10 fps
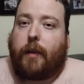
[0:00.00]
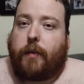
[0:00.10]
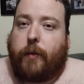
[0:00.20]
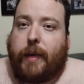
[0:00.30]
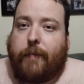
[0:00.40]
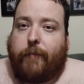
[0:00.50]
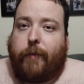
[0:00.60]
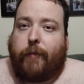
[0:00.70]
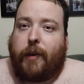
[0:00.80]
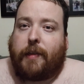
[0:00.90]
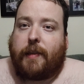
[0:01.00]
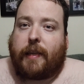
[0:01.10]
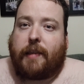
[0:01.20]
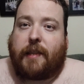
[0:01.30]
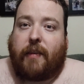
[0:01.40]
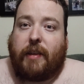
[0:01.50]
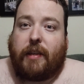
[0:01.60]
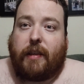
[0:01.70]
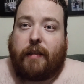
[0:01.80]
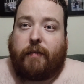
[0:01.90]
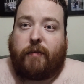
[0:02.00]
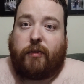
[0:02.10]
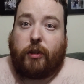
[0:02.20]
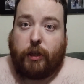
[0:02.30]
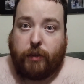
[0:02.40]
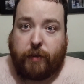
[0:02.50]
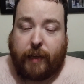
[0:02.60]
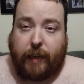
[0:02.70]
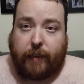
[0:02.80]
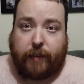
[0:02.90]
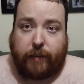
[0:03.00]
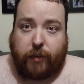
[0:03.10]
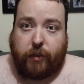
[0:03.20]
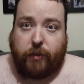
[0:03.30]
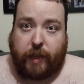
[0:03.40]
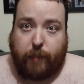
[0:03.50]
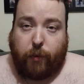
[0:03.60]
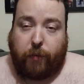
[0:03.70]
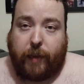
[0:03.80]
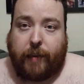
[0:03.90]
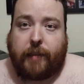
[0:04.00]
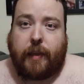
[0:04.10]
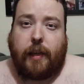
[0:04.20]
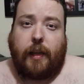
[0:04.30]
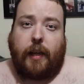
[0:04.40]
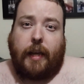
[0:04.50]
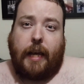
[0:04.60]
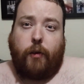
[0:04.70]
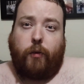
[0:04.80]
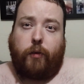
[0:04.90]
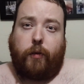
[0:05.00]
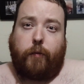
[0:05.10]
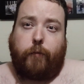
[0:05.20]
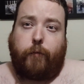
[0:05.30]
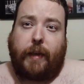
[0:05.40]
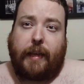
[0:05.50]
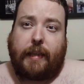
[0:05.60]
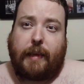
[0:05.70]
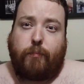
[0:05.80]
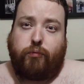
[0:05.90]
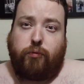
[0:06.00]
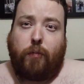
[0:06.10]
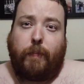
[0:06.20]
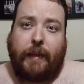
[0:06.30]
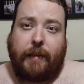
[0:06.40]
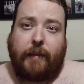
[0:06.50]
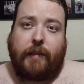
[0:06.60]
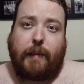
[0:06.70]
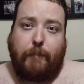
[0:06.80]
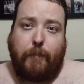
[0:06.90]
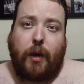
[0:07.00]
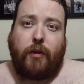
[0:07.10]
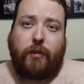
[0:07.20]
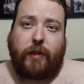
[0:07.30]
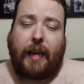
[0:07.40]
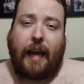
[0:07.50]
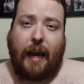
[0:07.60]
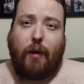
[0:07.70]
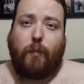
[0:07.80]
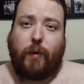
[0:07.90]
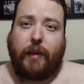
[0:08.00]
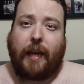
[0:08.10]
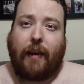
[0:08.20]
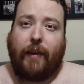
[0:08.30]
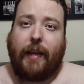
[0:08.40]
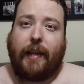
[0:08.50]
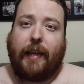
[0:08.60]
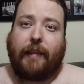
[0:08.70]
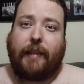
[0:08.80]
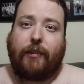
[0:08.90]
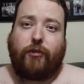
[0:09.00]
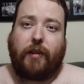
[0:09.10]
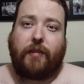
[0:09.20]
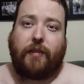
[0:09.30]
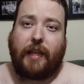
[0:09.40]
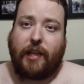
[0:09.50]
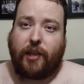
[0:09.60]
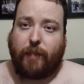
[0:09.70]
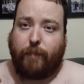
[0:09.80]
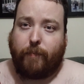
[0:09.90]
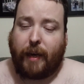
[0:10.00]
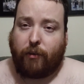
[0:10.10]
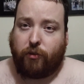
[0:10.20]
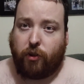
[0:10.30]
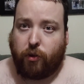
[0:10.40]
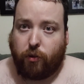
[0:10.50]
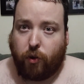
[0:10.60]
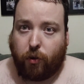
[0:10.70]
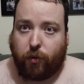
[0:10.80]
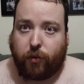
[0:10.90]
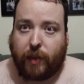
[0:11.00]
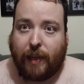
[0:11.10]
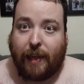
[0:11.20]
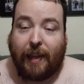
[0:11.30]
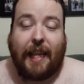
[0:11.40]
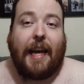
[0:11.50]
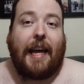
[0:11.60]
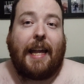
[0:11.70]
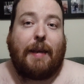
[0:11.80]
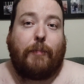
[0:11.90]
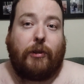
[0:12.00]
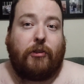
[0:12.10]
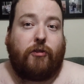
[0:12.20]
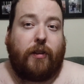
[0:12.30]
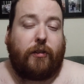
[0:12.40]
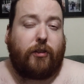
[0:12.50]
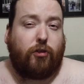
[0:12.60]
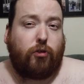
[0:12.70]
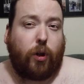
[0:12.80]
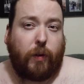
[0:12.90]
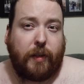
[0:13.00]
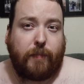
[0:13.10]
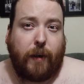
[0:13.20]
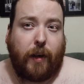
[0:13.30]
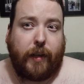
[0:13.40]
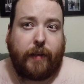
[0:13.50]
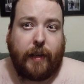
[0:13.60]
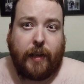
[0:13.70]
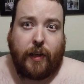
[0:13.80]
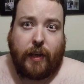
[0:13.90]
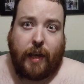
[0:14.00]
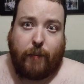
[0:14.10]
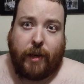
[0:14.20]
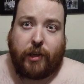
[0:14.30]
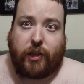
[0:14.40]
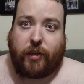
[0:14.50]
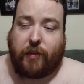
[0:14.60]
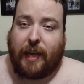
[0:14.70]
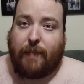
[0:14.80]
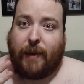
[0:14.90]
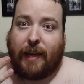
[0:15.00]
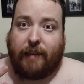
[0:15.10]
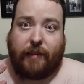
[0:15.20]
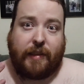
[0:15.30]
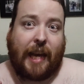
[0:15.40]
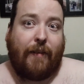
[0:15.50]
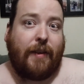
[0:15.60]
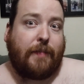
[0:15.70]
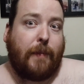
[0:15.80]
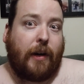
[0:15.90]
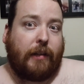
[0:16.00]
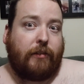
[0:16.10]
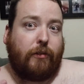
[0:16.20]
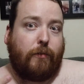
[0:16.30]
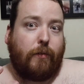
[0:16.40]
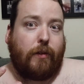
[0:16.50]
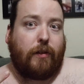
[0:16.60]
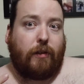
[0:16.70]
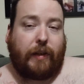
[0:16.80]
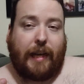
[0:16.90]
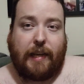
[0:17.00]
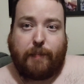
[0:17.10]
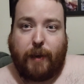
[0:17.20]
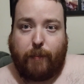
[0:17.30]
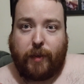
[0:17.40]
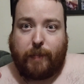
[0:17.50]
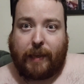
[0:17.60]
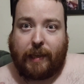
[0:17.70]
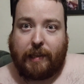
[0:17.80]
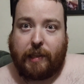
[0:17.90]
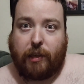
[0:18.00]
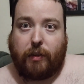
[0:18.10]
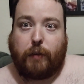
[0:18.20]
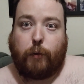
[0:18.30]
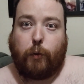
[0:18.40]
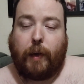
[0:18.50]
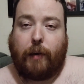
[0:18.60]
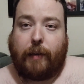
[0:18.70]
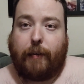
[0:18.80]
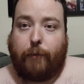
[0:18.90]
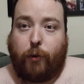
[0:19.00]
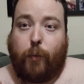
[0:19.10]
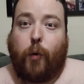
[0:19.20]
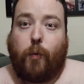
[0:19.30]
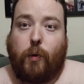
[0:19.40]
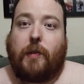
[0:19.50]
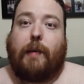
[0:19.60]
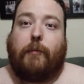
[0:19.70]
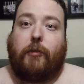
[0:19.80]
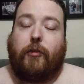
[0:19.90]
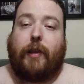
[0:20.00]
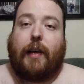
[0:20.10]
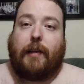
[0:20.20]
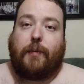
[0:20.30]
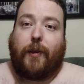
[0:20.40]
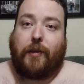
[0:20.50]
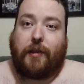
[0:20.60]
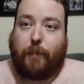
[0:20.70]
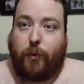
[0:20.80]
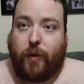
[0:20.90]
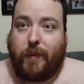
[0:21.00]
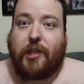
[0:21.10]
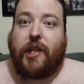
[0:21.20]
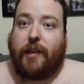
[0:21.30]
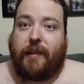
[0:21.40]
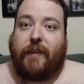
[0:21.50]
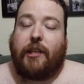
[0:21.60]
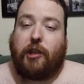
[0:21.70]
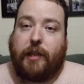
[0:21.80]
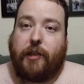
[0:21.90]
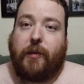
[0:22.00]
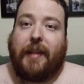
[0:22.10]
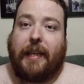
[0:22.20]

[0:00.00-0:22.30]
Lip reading: So he advises against how you to use any more of that. In Order of the Phoenix, he probably does the most help with Harry in that he tries to teach him how to not let anybody try and control his mind, in which Snape enters Harry's mind to look at his memories, because he knows full well that Voldemort will attempt to do that as well at some point, which he does eventually do at